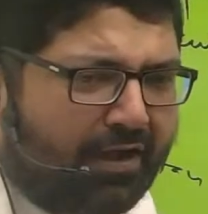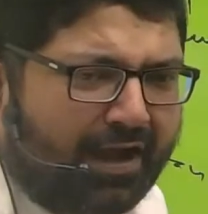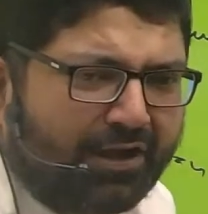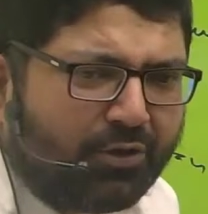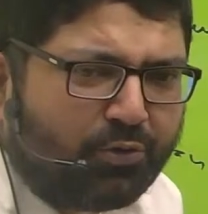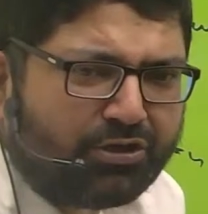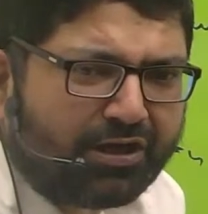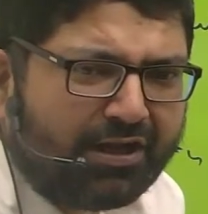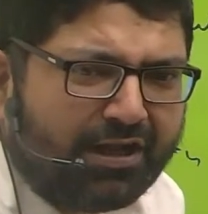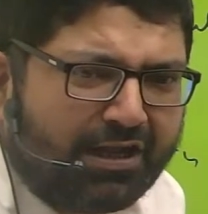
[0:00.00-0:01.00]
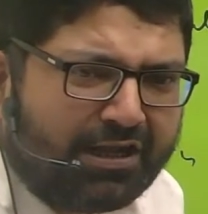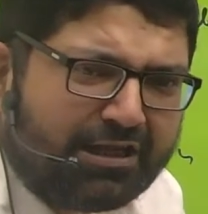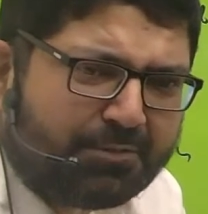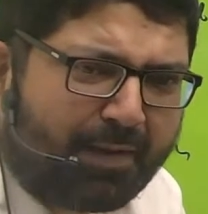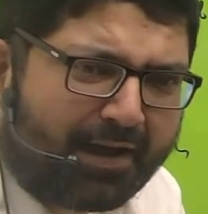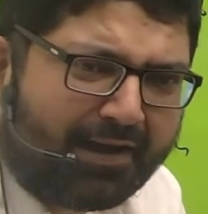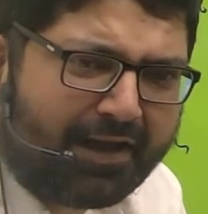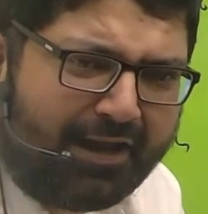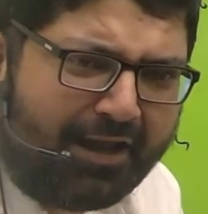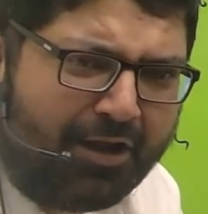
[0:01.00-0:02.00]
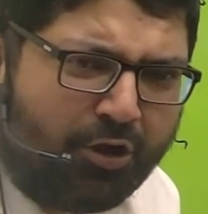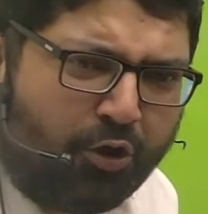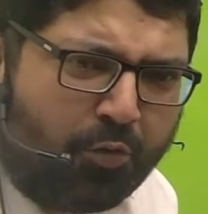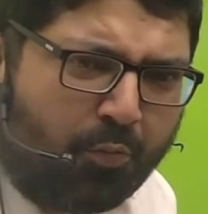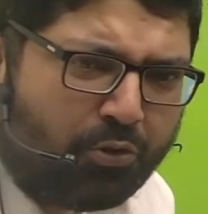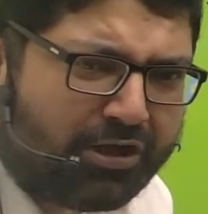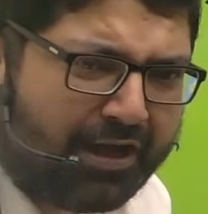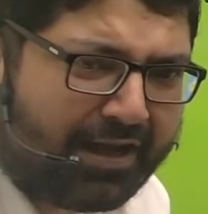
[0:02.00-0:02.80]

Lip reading: Ocean is practically motionless.